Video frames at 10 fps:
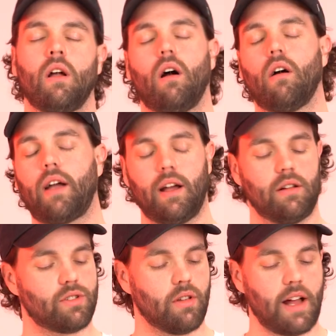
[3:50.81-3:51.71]
Okay,
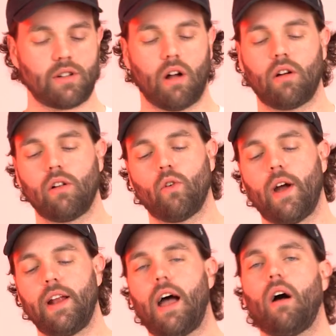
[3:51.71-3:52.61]
so that's all out of the
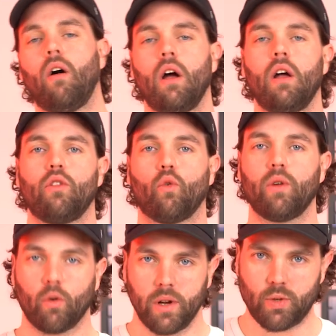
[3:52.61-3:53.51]
way now. The
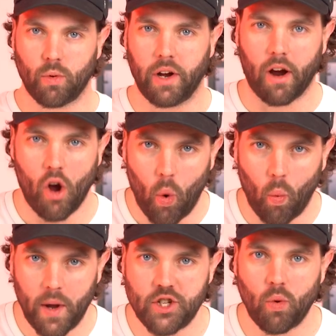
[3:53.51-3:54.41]
real reason we're here,
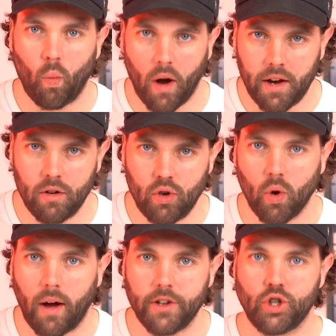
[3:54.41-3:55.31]
which one
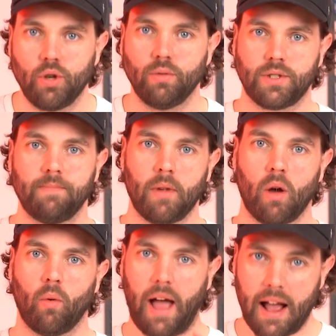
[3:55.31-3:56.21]
do I choose?
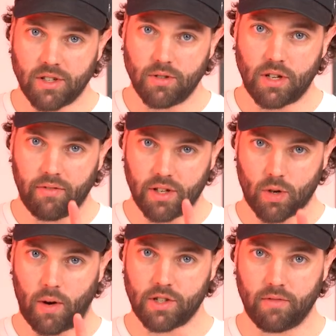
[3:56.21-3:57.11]
Well, ask yourself this
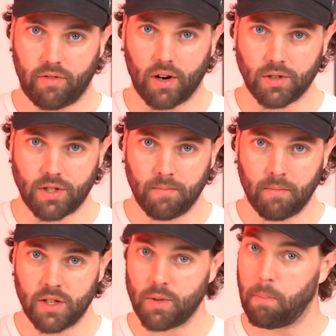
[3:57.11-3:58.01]
question first.
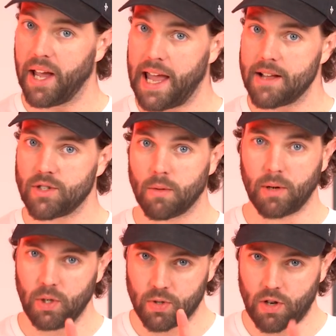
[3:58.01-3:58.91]
It's a big answer,
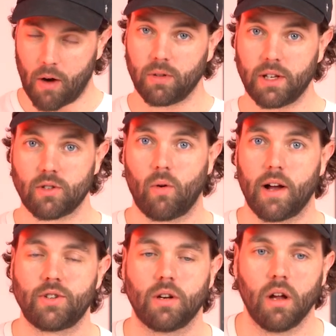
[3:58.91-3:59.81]
but you start with this
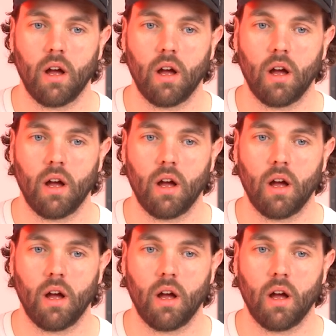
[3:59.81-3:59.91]
question.